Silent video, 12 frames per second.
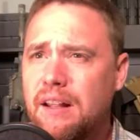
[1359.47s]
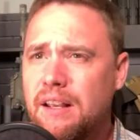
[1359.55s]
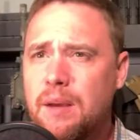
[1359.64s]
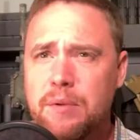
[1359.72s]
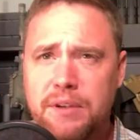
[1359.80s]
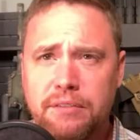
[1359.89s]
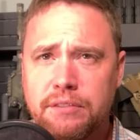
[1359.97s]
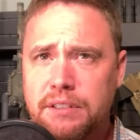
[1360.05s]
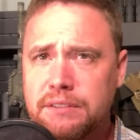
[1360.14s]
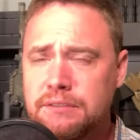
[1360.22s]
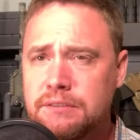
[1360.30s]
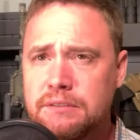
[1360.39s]
couple
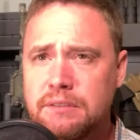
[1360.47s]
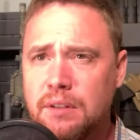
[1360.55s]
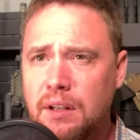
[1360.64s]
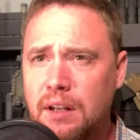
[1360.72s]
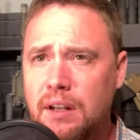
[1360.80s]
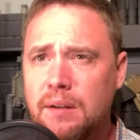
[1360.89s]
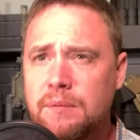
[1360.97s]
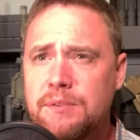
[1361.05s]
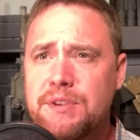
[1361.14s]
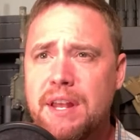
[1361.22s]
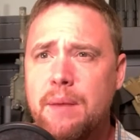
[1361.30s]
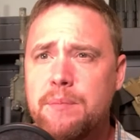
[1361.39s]
different
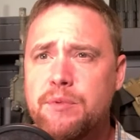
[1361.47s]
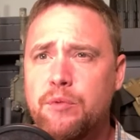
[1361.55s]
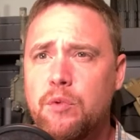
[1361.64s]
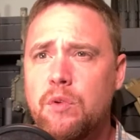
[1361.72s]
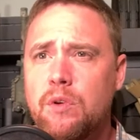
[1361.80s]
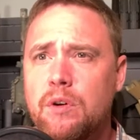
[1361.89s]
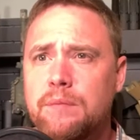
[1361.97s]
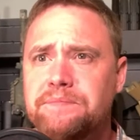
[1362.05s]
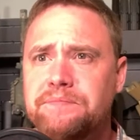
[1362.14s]
setups for